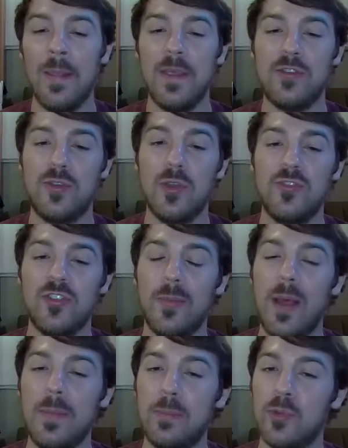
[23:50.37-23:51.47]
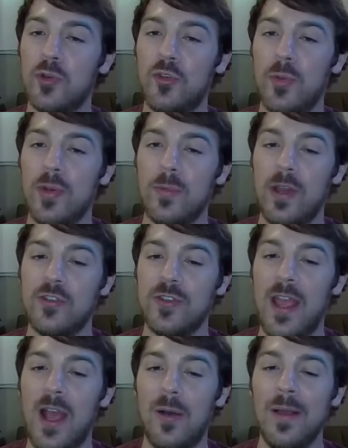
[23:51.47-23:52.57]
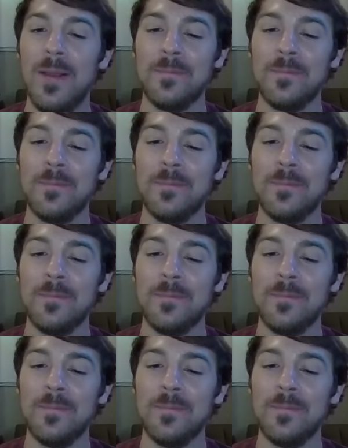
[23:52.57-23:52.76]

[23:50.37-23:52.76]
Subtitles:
This should just about be Brutal Swing range now,